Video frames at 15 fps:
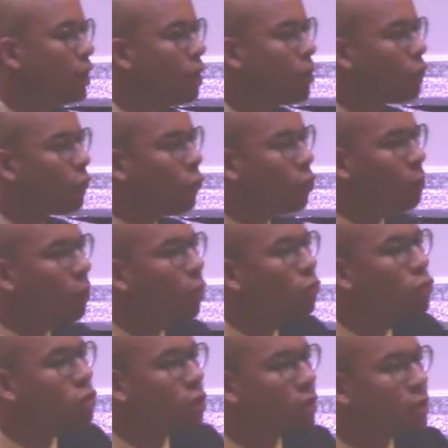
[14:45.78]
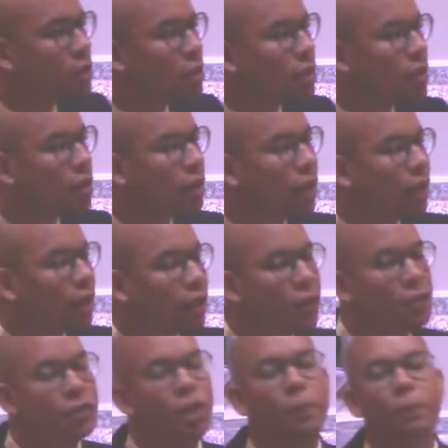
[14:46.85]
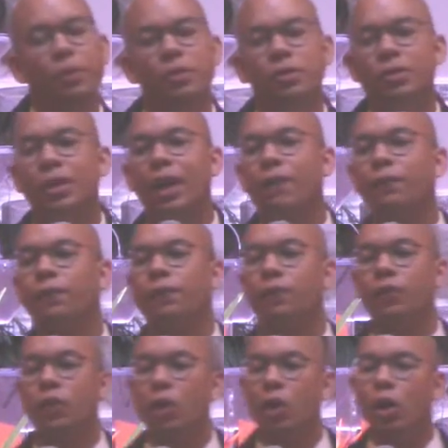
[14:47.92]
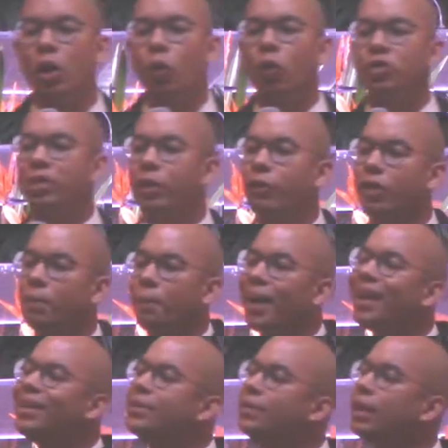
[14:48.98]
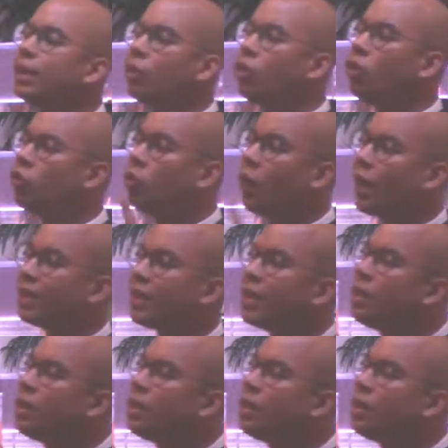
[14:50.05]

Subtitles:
For Moses, his shepherd's staff was a reminder of what he